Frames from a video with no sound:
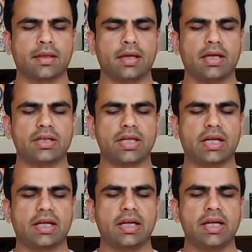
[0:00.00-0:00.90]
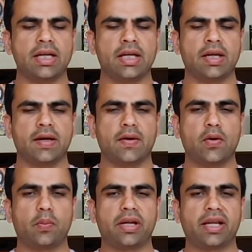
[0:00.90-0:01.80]
and gently
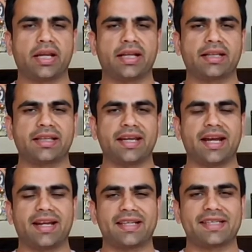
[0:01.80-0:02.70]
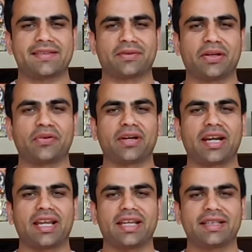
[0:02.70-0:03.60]
opening the eyes when you're ready.
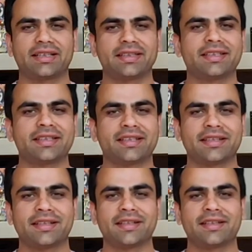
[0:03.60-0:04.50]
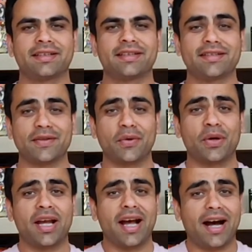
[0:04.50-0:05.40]
So,
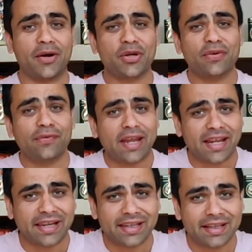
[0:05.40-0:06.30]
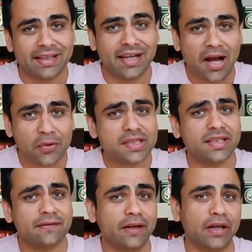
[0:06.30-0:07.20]
how do you feel? How was
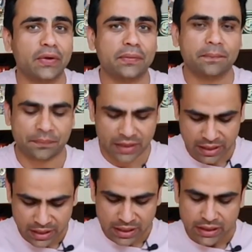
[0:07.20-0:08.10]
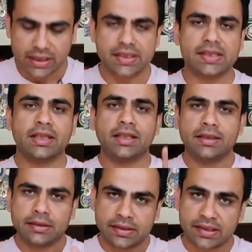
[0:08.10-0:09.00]
it for you? This
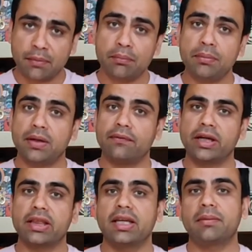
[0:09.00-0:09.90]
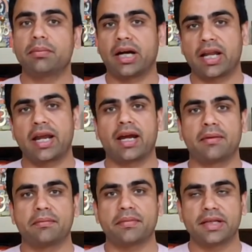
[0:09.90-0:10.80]
Same Vritti
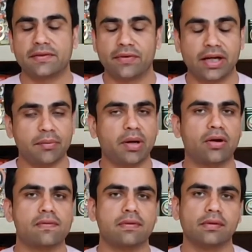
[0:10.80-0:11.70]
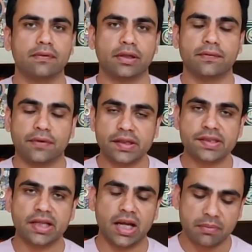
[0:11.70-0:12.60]
Pranayama is very powerful. For the first
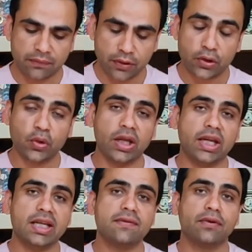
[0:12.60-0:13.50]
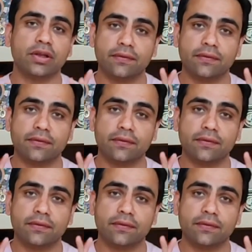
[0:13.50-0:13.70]
time, if you're doing it for the